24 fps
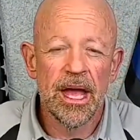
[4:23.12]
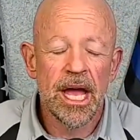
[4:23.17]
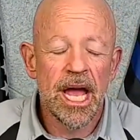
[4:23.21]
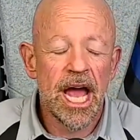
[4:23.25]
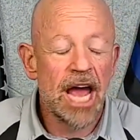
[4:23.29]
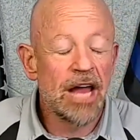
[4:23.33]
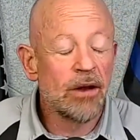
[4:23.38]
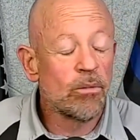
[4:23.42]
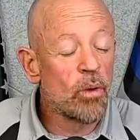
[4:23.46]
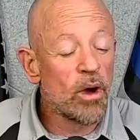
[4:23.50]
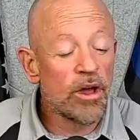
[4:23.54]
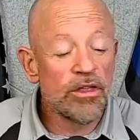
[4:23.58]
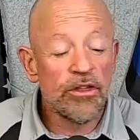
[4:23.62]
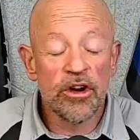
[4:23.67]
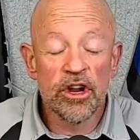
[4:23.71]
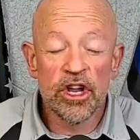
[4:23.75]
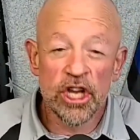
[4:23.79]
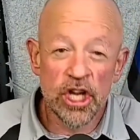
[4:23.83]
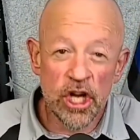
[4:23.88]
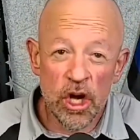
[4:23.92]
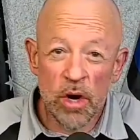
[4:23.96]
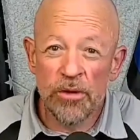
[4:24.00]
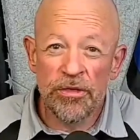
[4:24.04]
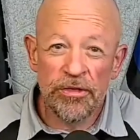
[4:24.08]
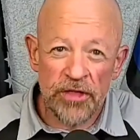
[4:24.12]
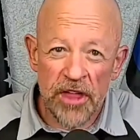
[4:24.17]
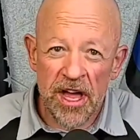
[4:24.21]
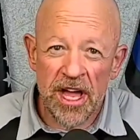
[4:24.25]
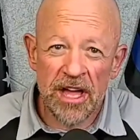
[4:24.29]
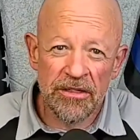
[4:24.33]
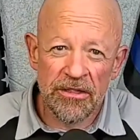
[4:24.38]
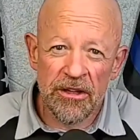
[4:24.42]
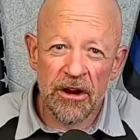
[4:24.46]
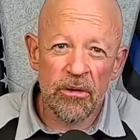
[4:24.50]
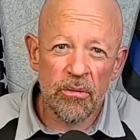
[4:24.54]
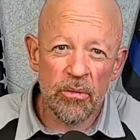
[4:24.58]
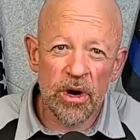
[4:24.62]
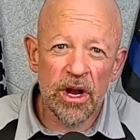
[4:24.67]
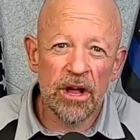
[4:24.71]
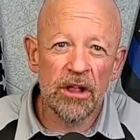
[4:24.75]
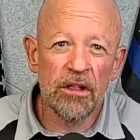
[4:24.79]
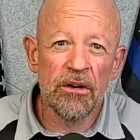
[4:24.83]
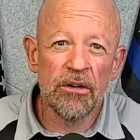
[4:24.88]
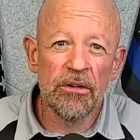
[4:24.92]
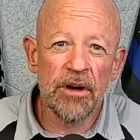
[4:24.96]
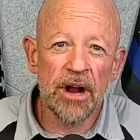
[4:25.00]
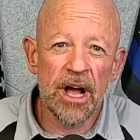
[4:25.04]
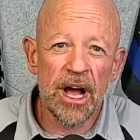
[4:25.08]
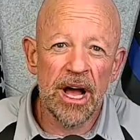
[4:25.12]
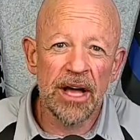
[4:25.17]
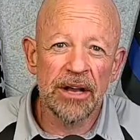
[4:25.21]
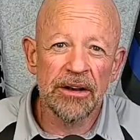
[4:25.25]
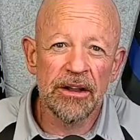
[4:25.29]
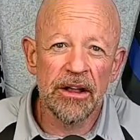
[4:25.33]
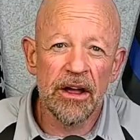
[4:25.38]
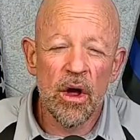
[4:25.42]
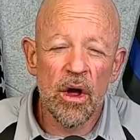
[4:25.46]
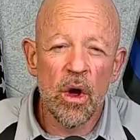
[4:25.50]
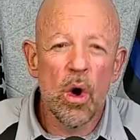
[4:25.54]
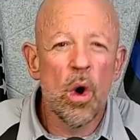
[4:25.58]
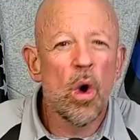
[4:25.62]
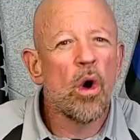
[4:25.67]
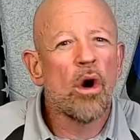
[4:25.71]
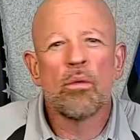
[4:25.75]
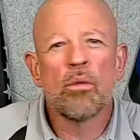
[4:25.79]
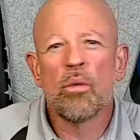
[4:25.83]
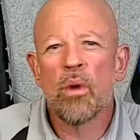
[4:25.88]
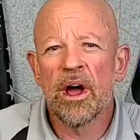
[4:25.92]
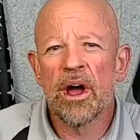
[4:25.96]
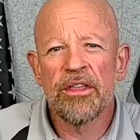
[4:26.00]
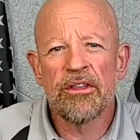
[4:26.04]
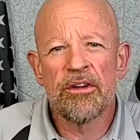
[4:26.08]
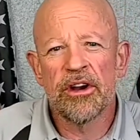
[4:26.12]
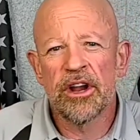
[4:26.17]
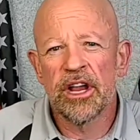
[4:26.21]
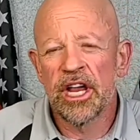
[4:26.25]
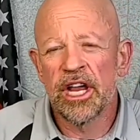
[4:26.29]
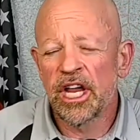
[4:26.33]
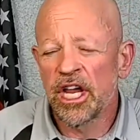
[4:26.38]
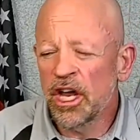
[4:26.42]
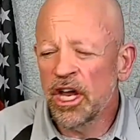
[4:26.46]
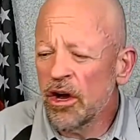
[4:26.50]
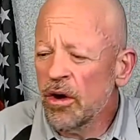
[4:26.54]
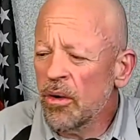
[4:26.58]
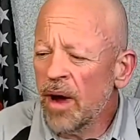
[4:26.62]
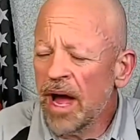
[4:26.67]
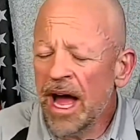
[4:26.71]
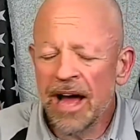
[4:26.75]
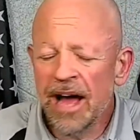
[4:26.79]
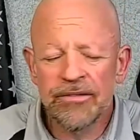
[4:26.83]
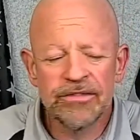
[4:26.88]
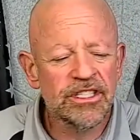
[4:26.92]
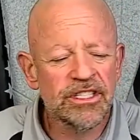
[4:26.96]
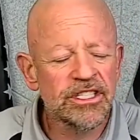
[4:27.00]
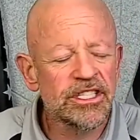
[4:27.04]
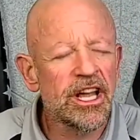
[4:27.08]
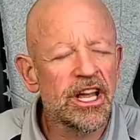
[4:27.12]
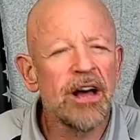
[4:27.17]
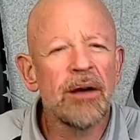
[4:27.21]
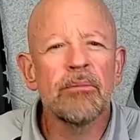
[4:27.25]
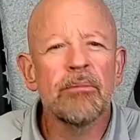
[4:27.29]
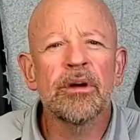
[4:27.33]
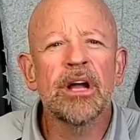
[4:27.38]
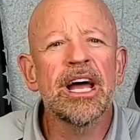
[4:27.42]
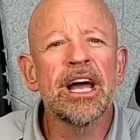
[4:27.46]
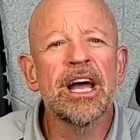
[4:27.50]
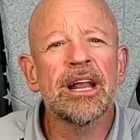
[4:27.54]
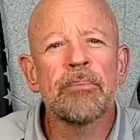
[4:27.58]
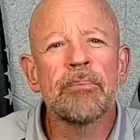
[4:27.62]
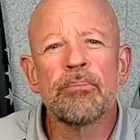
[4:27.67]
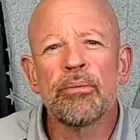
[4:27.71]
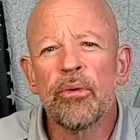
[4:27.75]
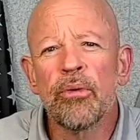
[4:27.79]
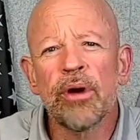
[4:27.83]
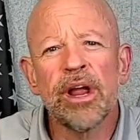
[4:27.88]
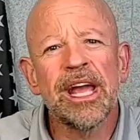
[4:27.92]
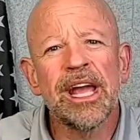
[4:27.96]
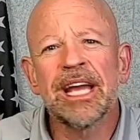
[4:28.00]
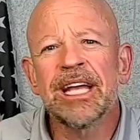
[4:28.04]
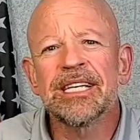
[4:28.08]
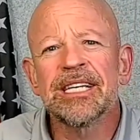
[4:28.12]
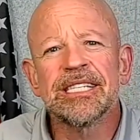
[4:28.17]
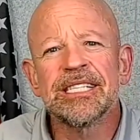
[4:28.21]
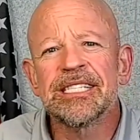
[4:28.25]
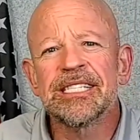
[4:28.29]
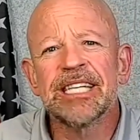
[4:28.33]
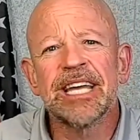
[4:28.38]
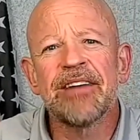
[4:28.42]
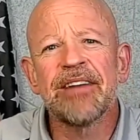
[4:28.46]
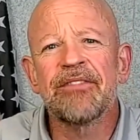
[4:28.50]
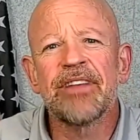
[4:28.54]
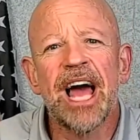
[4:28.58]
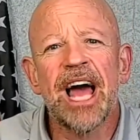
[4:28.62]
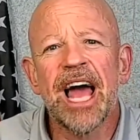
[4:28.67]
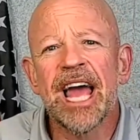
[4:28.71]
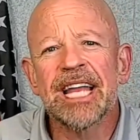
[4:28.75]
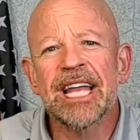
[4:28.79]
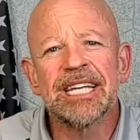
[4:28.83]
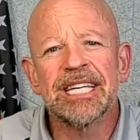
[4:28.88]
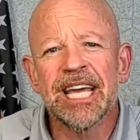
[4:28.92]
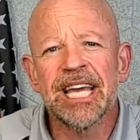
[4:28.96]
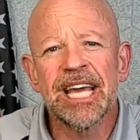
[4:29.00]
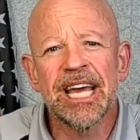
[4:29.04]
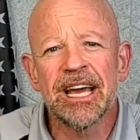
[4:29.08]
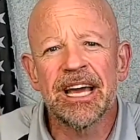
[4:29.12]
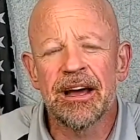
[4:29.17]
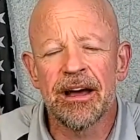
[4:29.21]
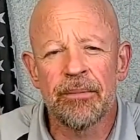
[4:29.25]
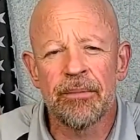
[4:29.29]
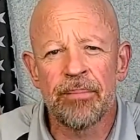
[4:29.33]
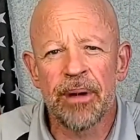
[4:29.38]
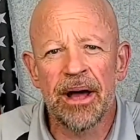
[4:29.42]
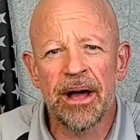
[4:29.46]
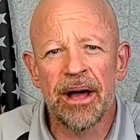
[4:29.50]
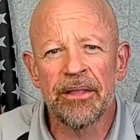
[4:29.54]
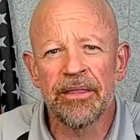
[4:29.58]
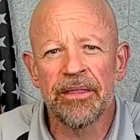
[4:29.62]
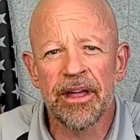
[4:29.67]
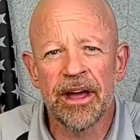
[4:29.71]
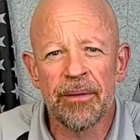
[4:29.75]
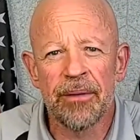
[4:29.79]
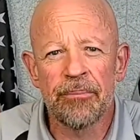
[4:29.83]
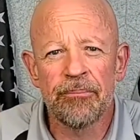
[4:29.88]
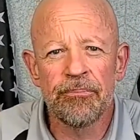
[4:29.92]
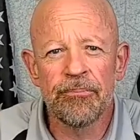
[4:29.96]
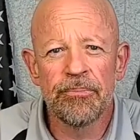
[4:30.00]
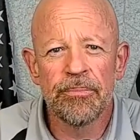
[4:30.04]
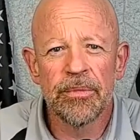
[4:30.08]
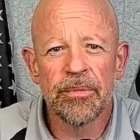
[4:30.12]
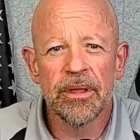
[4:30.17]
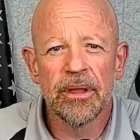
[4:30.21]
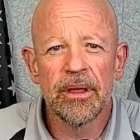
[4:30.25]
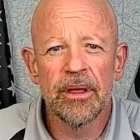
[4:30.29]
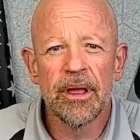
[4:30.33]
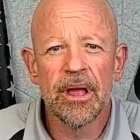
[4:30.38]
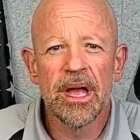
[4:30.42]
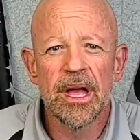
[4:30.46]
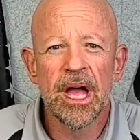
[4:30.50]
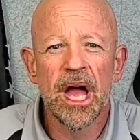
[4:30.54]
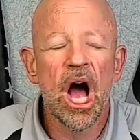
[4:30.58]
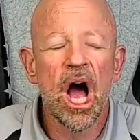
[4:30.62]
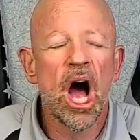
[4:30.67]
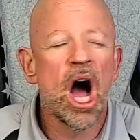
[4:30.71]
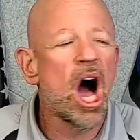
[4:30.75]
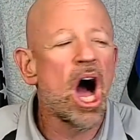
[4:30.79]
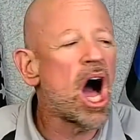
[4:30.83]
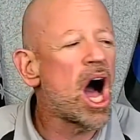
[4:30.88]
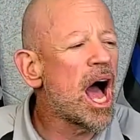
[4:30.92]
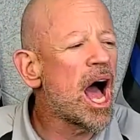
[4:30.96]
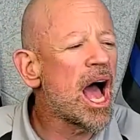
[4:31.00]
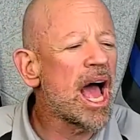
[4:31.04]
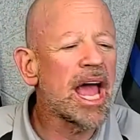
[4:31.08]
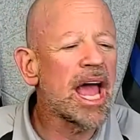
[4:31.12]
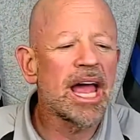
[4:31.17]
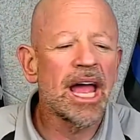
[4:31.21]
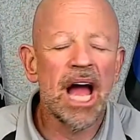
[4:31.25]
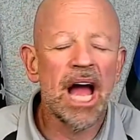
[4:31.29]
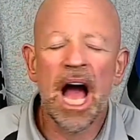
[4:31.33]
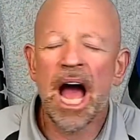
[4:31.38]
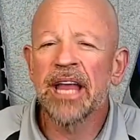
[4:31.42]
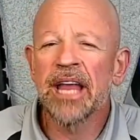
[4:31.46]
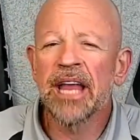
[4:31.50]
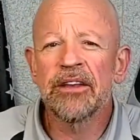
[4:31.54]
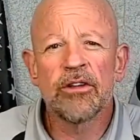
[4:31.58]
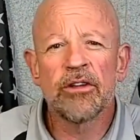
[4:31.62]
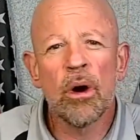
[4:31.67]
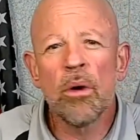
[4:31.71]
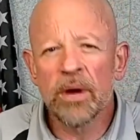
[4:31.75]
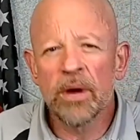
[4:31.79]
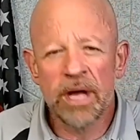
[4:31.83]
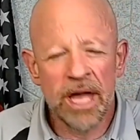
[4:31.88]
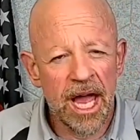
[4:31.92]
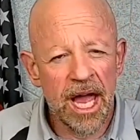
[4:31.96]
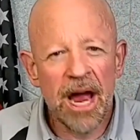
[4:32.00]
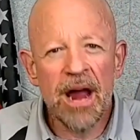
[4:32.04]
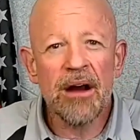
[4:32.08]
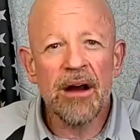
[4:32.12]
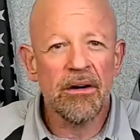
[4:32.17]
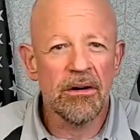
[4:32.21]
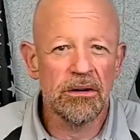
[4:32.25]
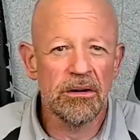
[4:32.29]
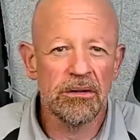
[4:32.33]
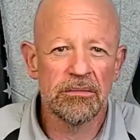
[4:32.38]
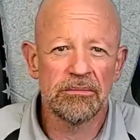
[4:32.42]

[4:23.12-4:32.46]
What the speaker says: And whether you think they're real or not, or whether you have some kind of preconceived idea about them, I don't care.